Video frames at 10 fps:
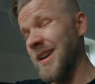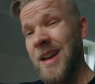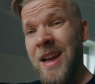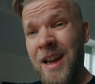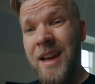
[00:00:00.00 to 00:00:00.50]

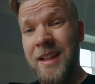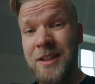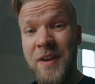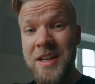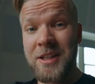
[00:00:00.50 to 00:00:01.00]
And
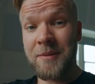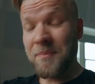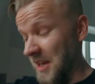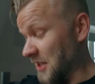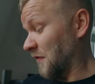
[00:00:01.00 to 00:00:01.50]
let's face
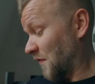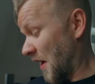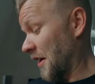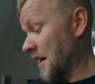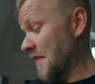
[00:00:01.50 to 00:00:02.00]
it, it's
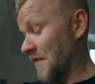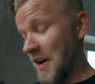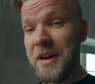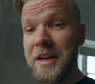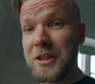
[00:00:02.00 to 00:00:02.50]
very,
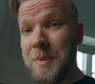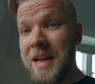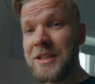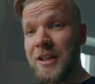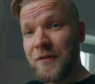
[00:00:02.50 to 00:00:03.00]
very
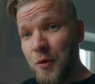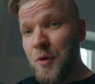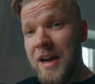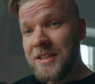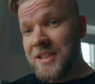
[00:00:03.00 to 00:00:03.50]
expensive.
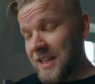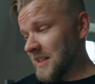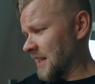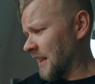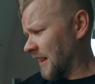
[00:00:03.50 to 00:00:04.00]
Who has
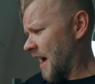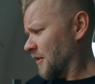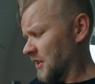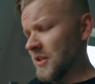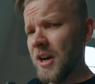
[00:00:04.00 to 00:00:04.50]

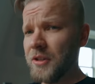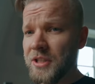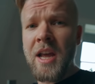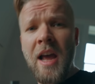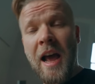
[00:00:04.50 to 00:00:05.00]
$16,000?